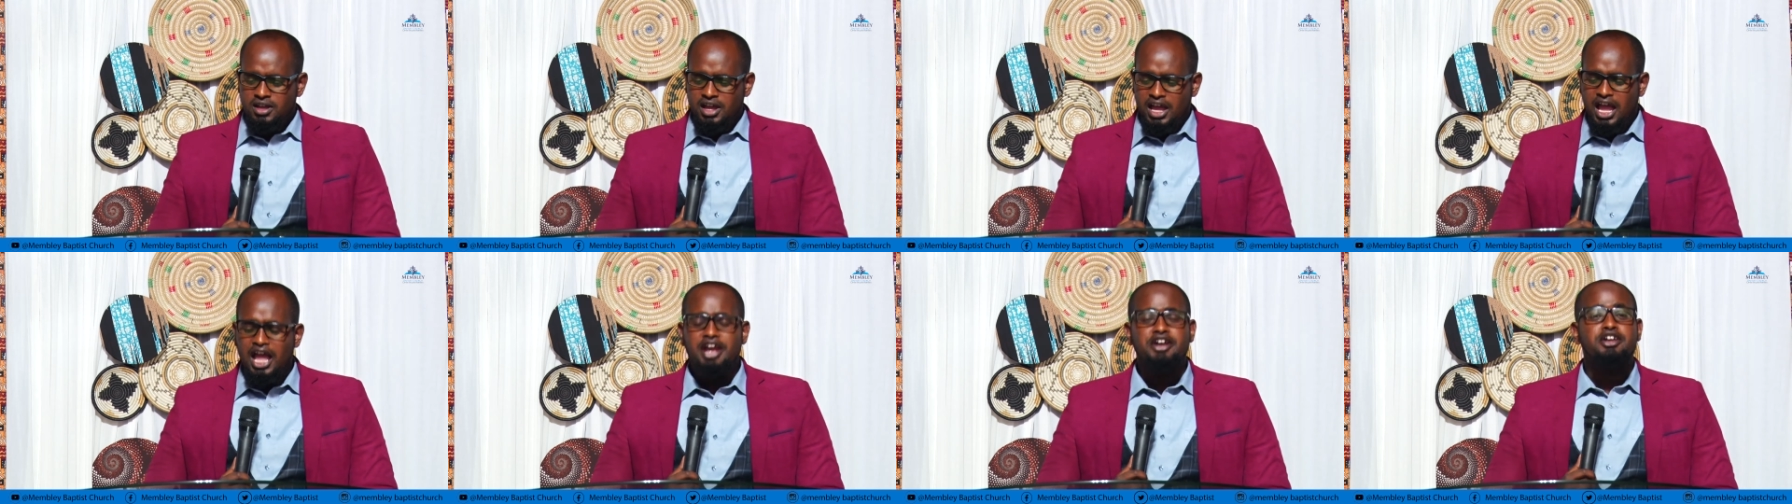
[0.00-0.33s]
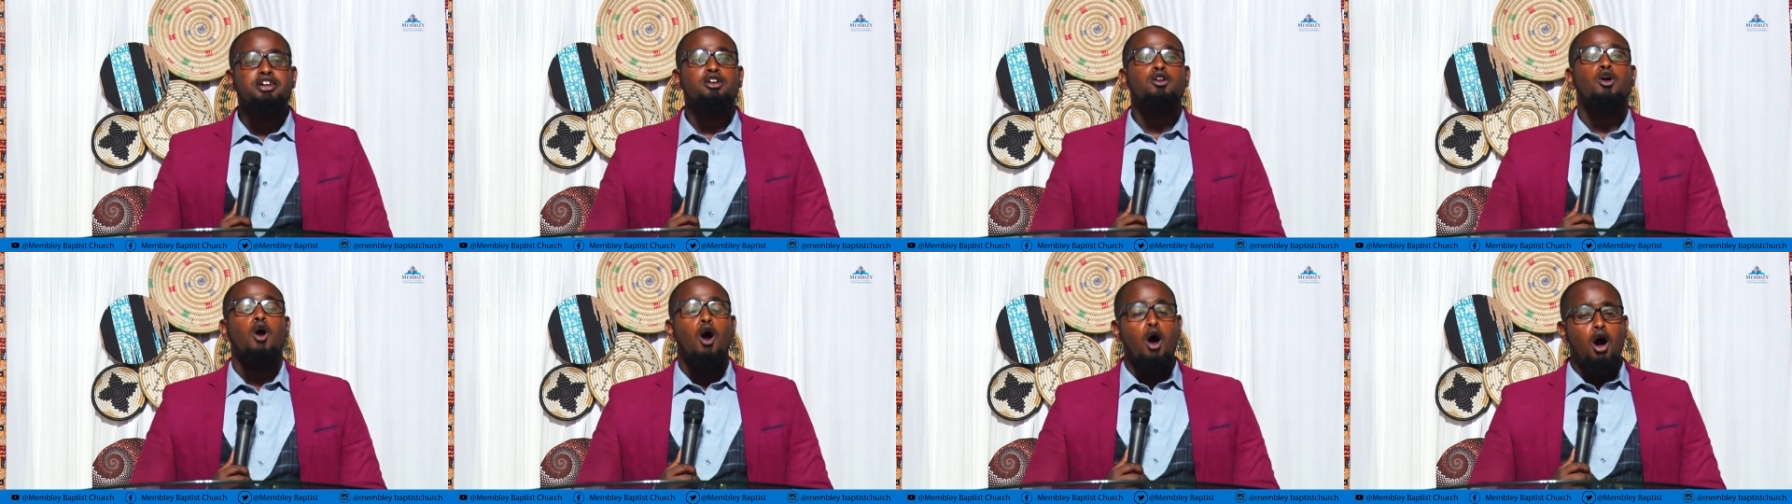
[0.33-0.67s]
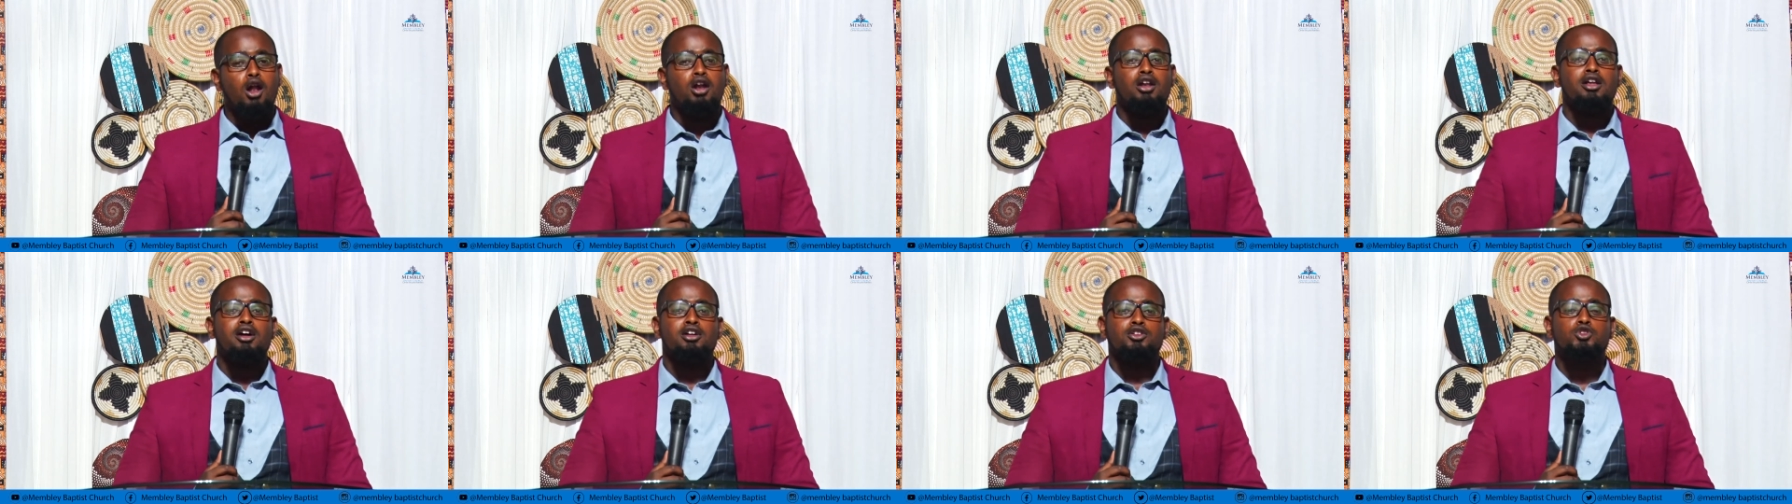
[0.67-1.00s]
And
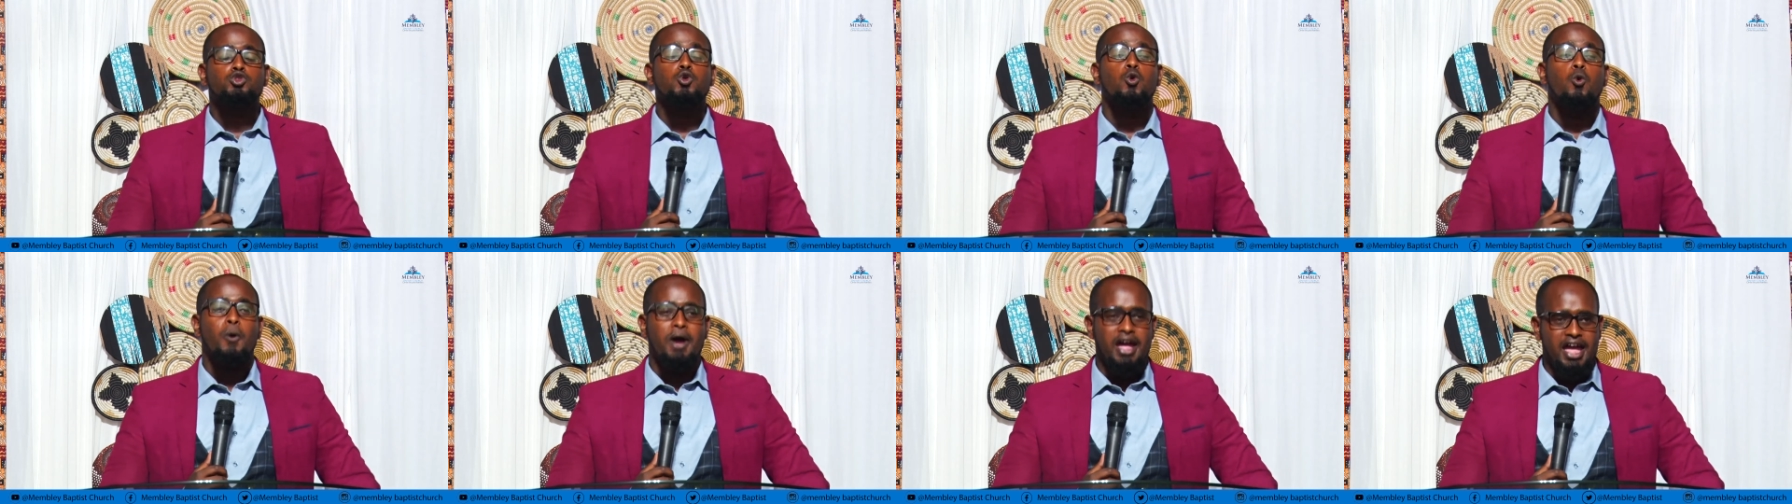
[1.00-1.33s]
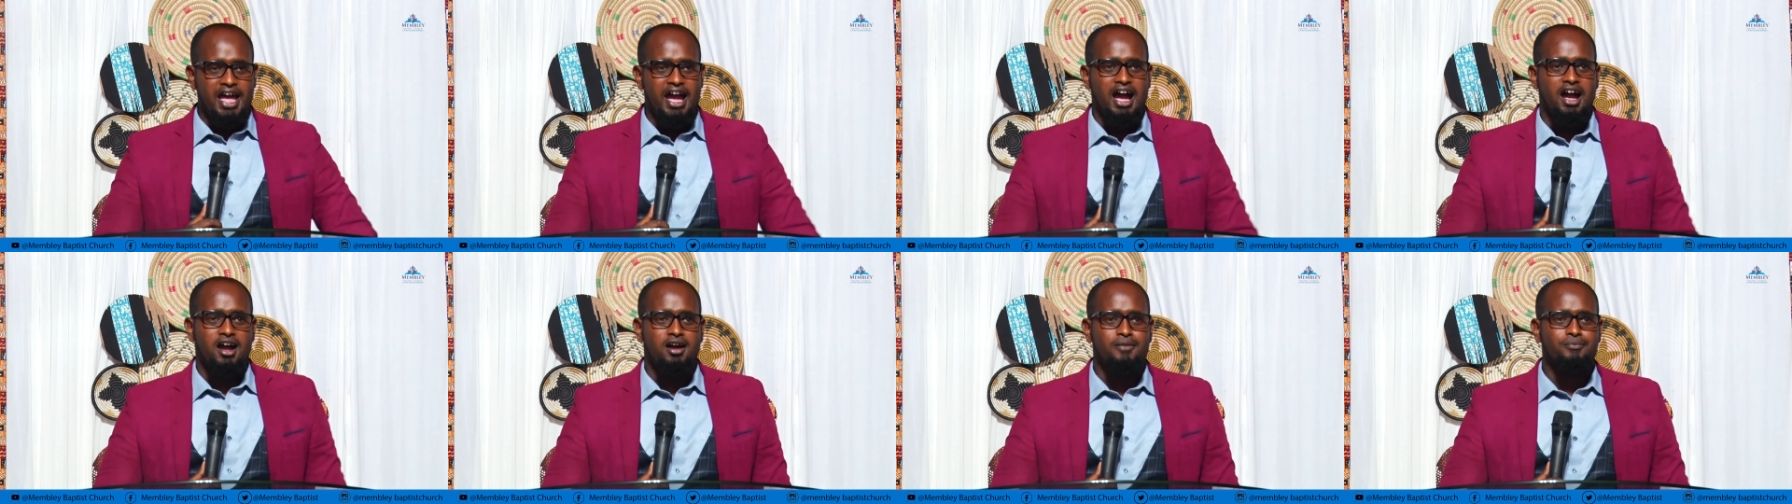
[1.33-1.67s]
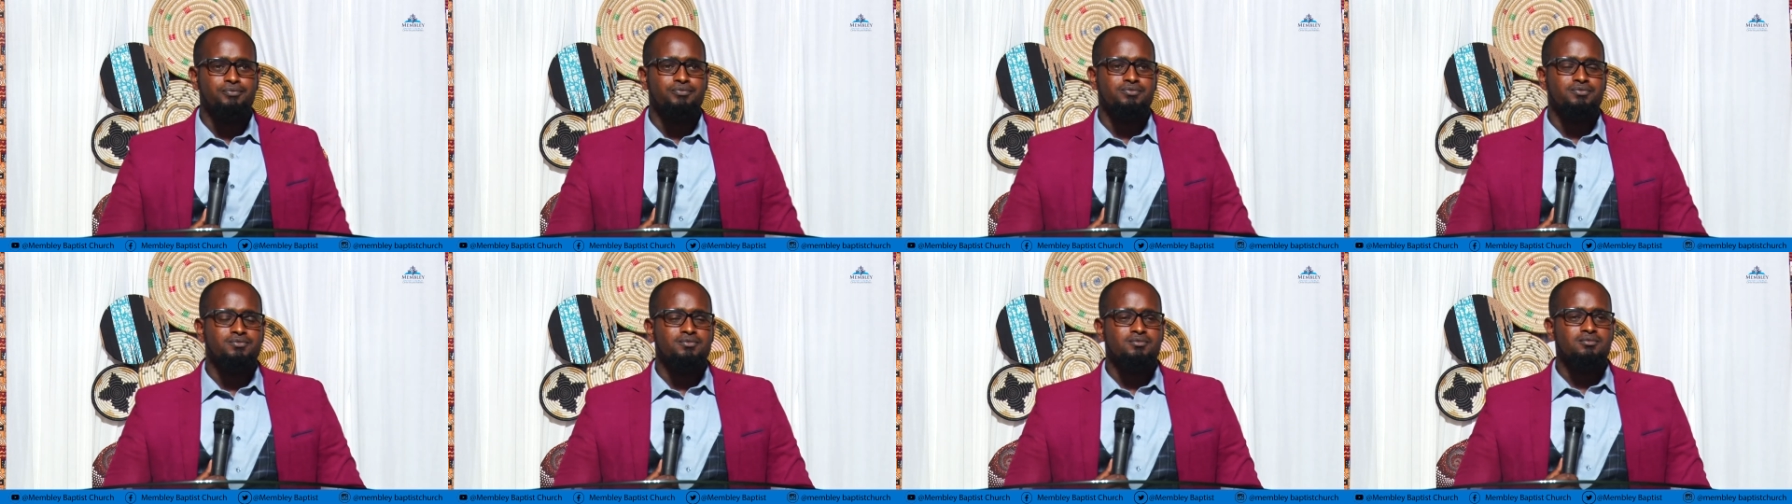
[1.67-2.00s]
call to where?
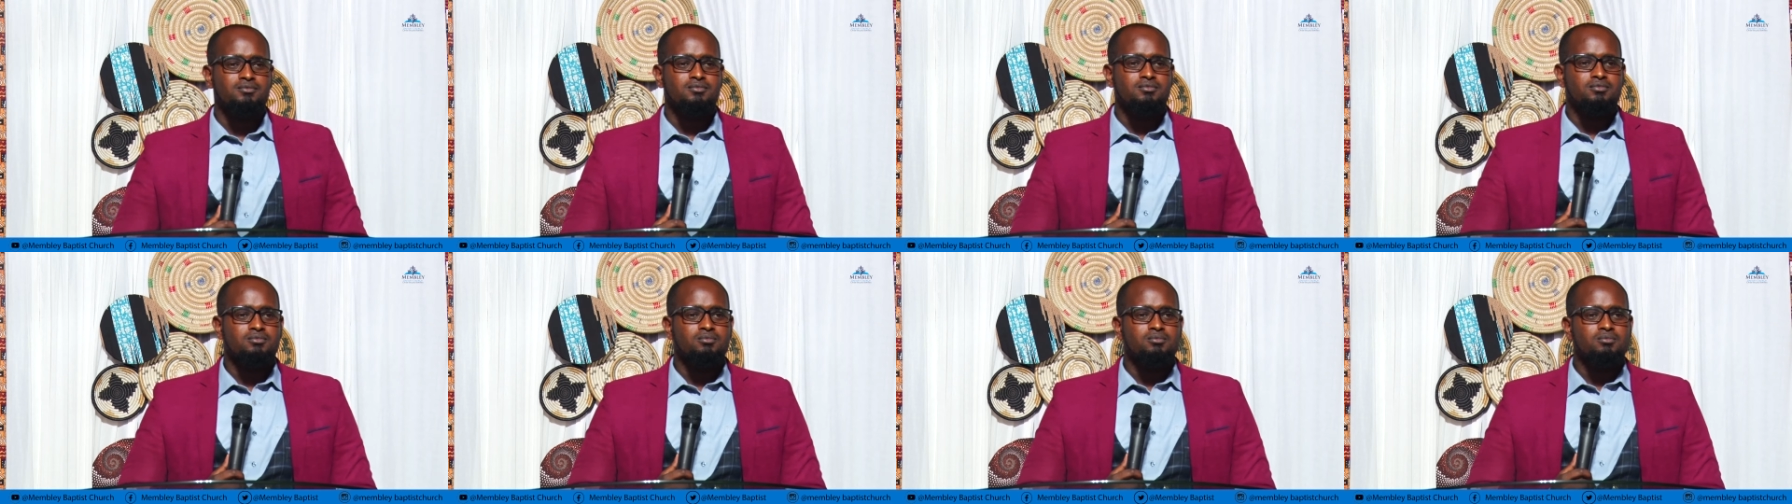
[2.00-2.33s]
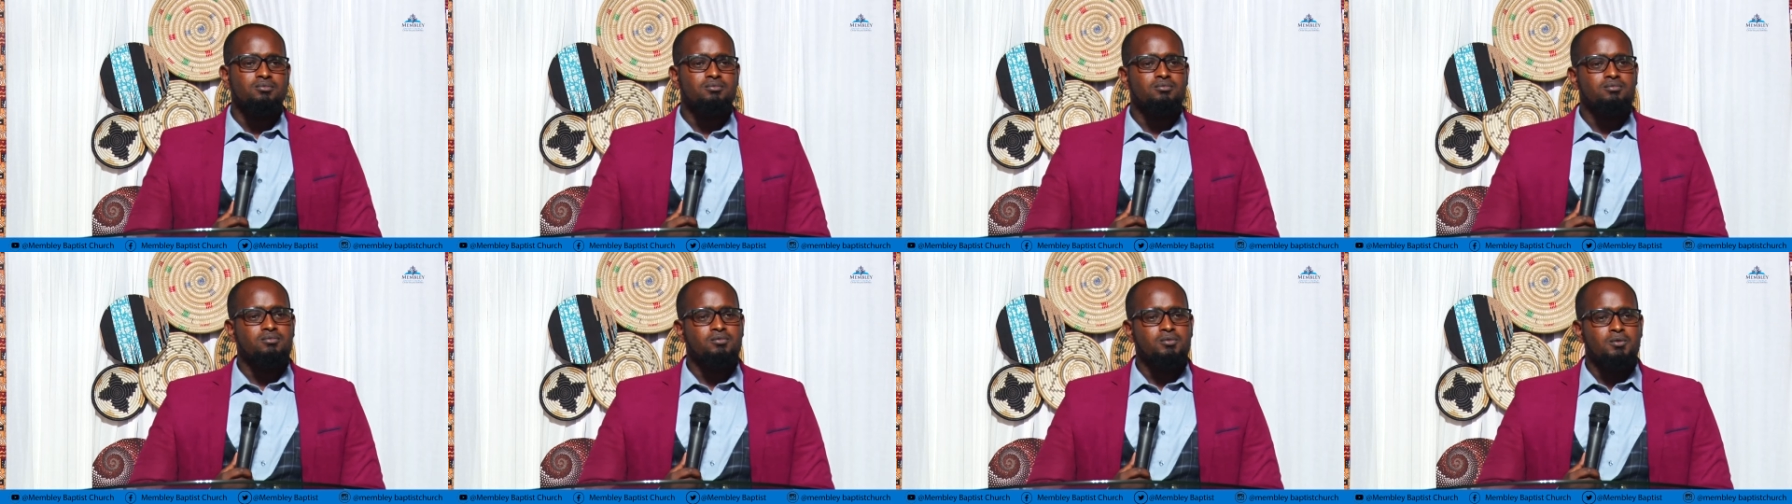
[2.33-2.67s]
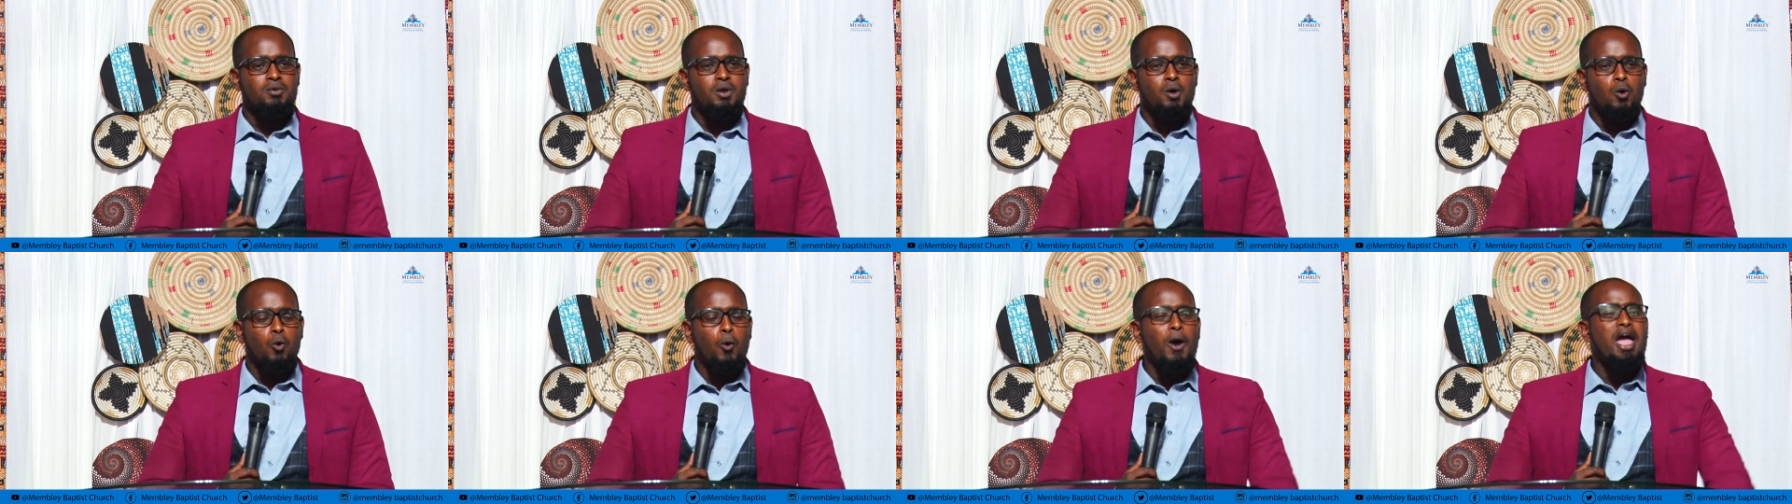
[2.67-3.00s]

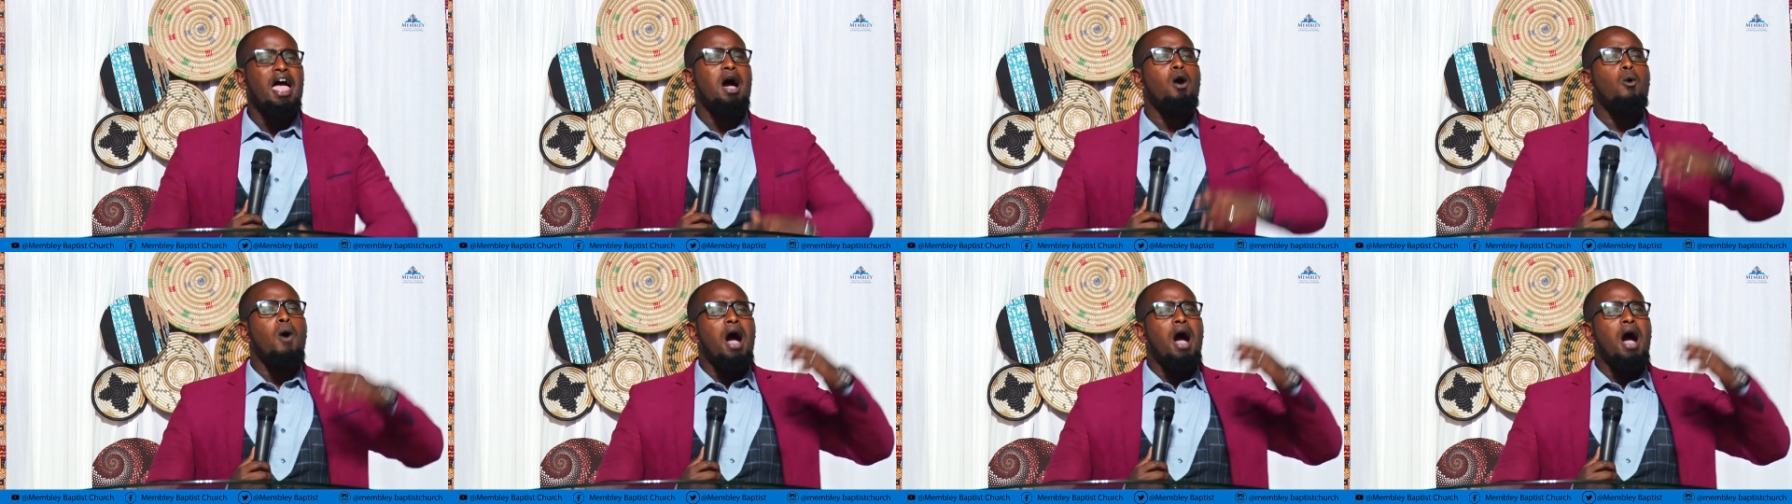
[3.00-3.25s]
Where